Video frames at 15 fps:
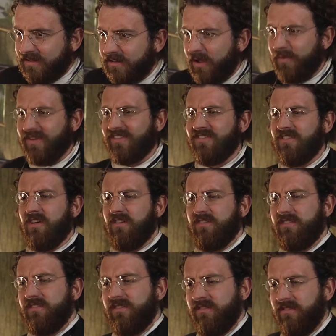No, he's not.
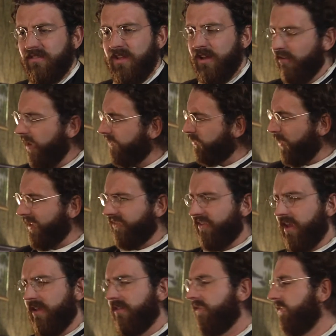He arrives
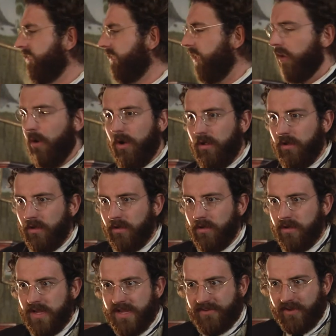Wednesday.
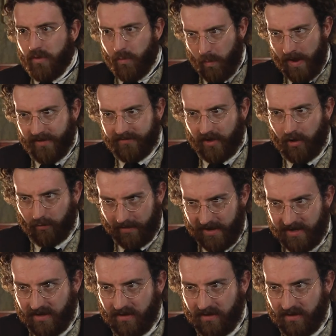Is it Wednesday already?